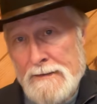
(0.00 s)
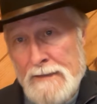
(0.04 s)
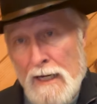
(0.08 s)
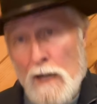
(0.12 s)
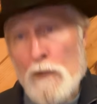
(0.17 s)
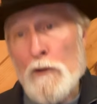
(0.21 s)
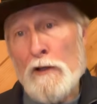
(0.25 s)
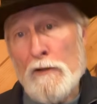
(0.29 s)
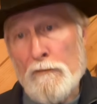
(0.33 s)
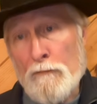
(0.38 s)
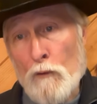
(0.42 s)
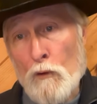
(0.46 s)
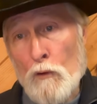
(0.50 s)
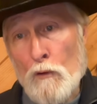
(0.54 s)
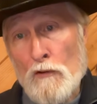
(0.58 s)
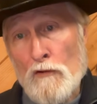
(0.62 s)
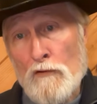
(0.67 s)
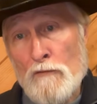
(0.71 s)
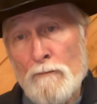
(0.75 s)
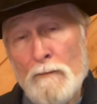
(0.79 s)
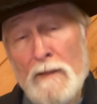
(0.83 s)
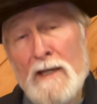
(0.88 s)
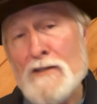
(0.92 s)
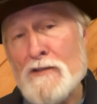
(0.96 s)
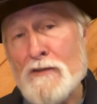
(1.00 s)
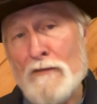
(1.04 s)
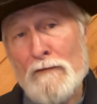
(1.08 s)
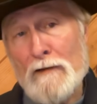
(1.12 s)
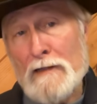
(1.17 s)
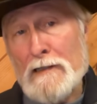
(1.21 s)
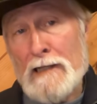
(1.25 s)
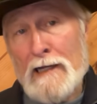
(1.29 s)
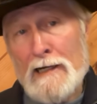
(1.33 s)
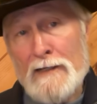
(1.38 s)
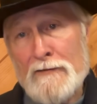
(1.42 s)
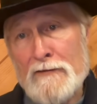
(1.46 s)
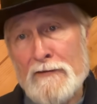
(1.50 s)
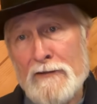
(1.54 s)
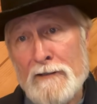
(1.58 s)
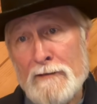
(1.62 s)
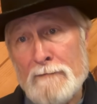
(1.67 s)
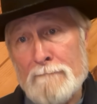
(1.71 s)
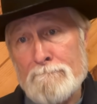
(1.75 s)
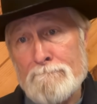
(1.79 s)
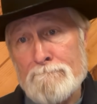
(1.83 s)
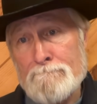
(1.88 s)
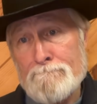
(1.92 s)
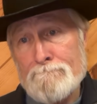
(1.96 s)
Howdy, folks. Mangy Fedlocks
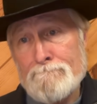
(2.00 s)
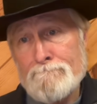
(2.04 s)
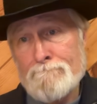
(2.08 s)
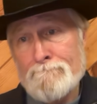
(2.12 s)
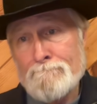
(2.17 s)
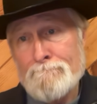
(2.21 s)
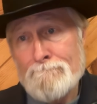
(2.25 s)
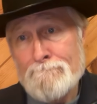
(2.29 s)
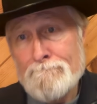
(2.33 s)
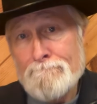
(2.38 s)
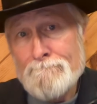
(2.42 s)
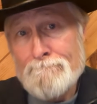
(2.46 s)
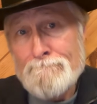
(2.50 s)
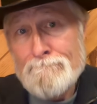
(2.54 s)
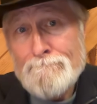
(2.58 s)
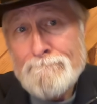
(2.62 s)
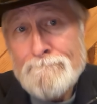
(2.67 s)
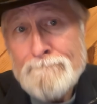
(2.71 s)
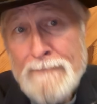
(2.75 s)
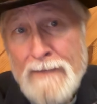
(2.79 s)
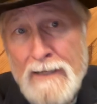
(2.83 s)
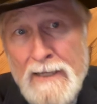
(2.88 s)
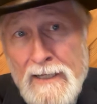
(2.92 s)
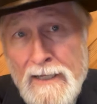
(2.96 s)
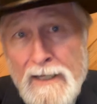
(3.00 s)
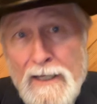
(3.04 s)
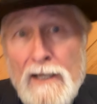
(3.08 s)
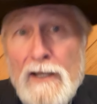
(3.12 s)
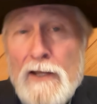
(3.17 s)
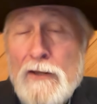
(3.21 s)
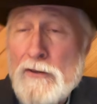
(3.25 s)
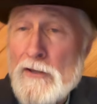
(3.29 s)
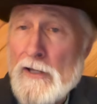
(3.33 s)
here.